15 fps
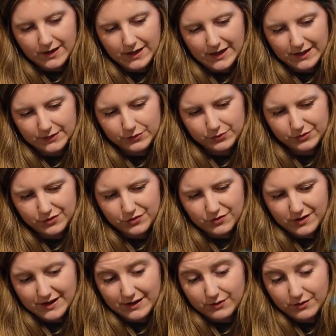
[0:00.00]
It's also
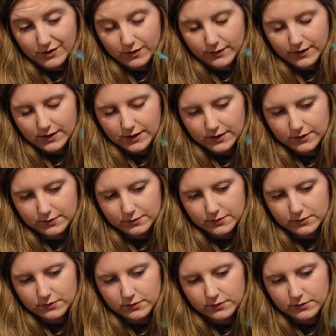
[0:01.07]
drying out quite quickly, this one.